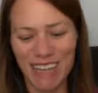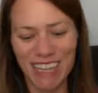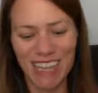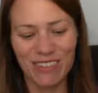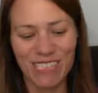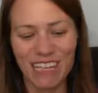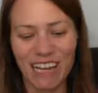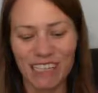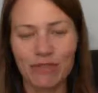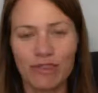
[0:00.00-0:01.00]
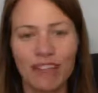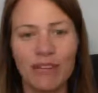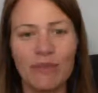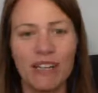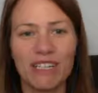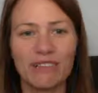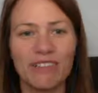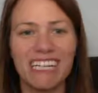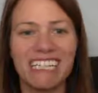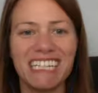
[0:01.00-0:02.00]
I think it was a nice, friendly one to
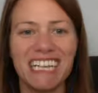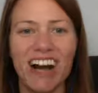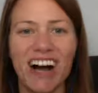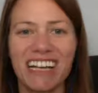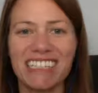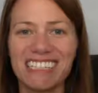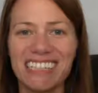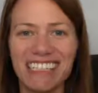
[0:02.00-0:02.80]
read in August